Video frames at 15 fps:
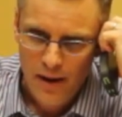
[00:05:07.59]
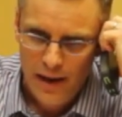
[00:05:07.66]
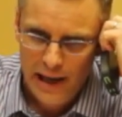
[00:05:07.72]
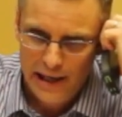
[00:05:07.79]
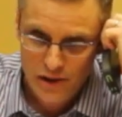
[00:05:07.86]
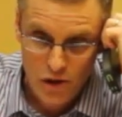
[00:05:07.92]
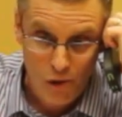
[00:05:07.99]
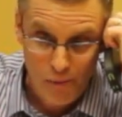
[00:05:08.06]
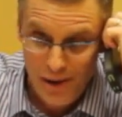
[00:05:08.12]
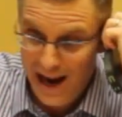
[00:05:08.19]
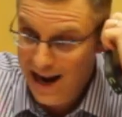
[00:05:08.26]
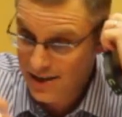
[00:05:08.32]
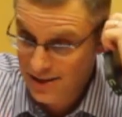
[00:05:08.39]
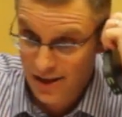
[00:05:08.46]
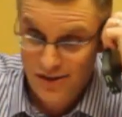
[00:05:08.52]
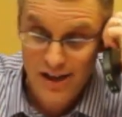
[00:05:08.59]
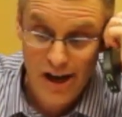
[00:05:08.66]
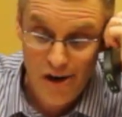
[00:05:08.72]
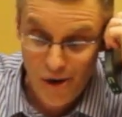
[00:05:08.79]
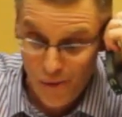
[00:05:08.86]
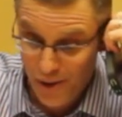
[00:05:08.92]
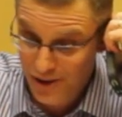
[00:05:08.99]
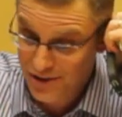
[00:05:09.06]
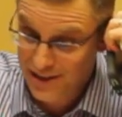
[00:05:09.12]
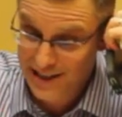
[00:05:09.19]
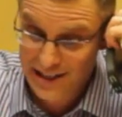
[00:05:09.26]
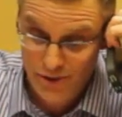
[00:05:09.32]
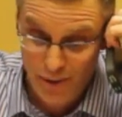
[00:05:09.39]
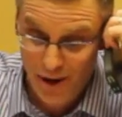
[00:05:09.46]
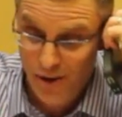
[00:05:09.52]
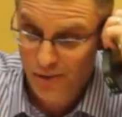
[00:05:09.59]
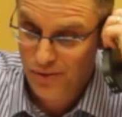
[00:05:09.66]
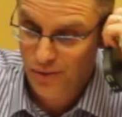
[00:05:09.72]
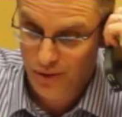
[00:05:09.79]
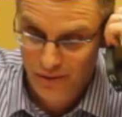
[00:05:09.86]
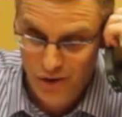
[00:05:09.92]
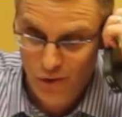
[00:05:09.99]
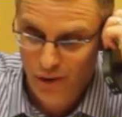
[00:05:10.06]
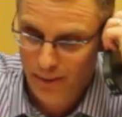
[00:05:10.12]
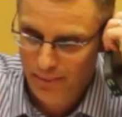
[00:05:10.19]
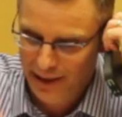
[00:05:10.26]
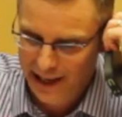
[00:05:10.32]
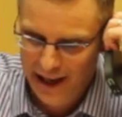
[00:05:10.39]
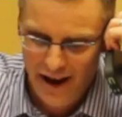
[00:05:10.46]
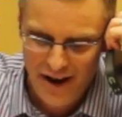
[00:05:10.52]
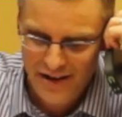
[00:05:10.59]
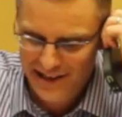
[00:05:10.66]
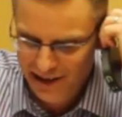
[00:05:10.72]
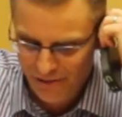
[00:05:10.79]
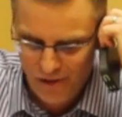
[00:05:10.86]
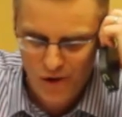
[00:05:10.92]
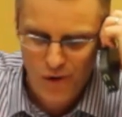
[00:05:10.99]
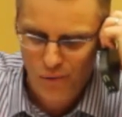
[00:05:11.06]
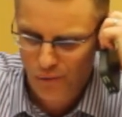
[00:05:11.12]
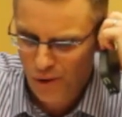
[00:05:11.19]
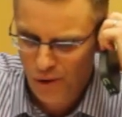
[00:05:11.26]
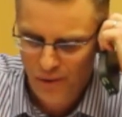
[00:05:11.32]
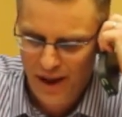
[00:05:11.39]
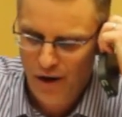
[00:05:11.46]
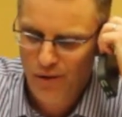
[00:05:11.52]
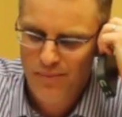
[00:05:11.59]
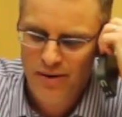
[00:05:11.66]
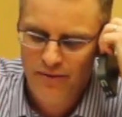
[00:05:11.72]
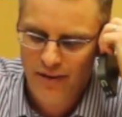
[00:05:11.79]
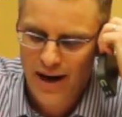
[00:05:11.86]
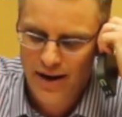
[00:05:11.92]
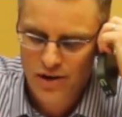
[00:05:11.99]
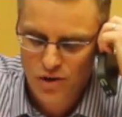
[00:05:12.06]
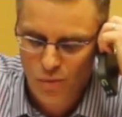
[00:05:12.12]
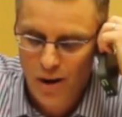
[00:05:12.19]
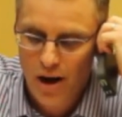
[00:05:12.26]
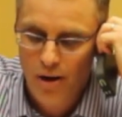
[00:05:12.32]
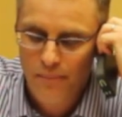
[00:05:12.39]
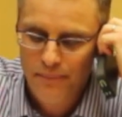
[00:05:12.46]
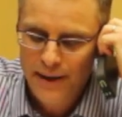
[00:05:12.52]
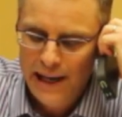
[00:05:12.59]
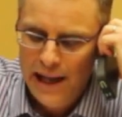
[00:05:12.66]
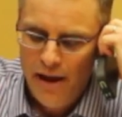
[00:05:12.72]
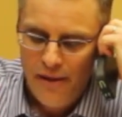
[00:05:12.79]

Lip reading: And so ask a ton of questions as we go through. If you want to play a difficult role, that would be fine as well.